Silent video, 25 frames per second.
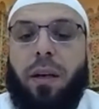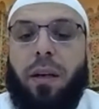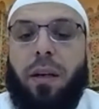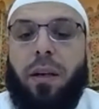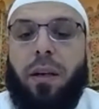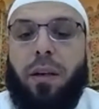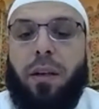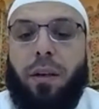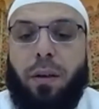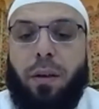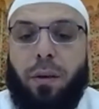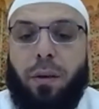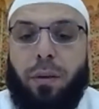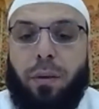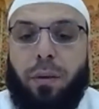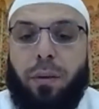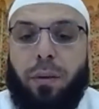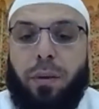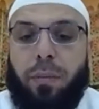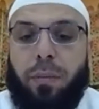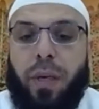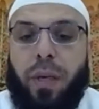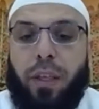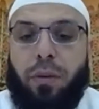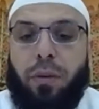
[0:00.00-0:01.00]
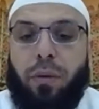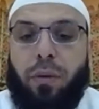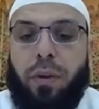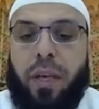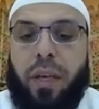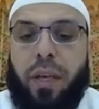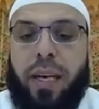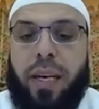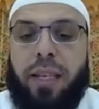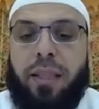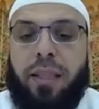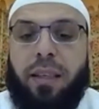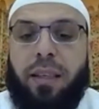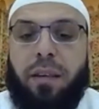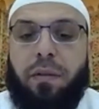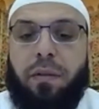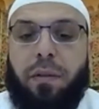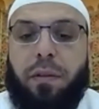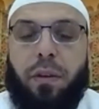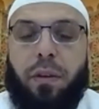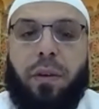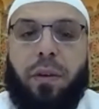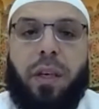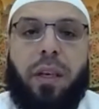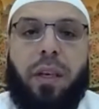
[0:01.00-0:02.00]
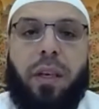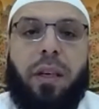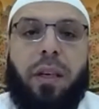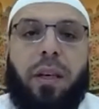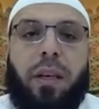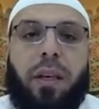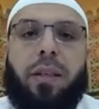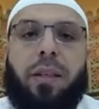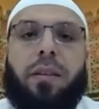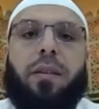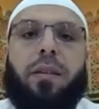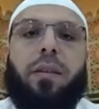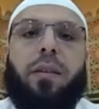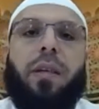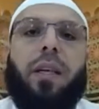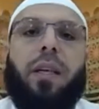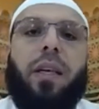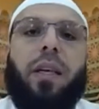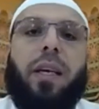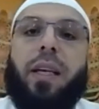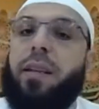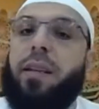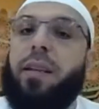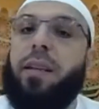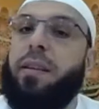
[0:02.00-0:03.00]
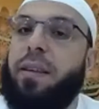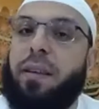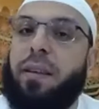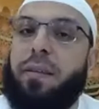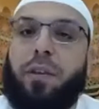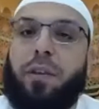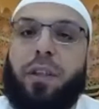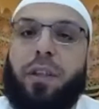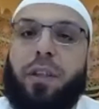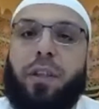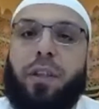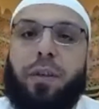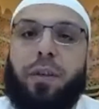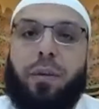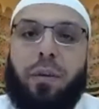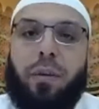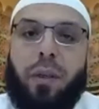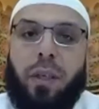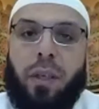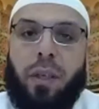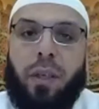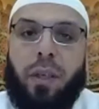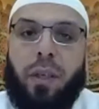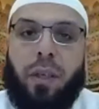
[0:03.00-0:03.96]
you may do that. If you cannot, you can get it done for you.